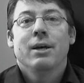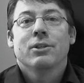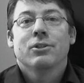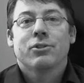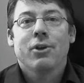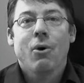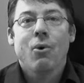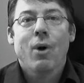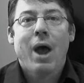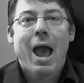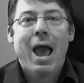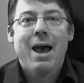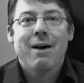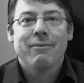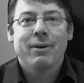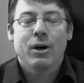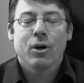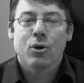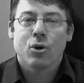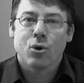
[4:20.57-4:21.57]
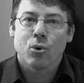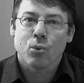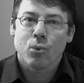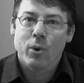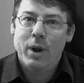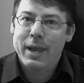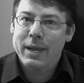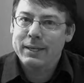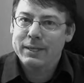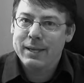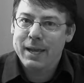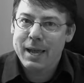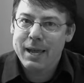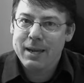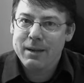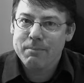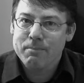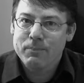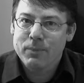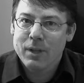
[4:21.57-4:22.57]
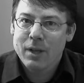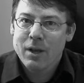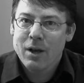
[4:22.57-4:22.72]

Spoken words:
So have a great day.